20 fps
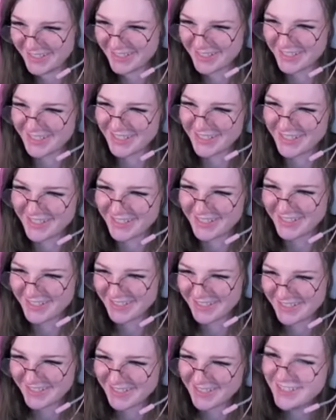no, it, re- it
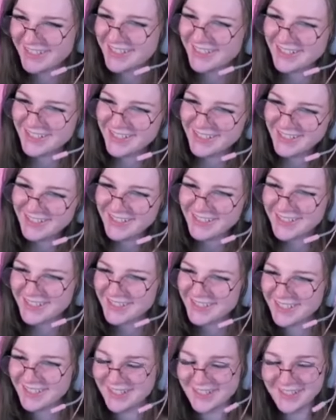really is. It's
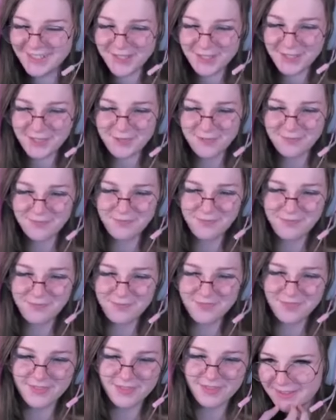literally online
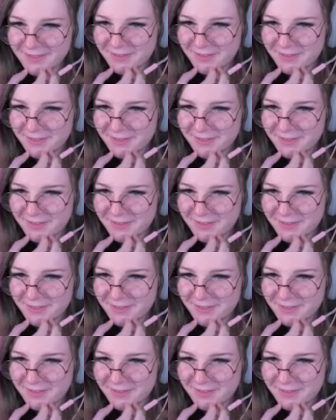riz.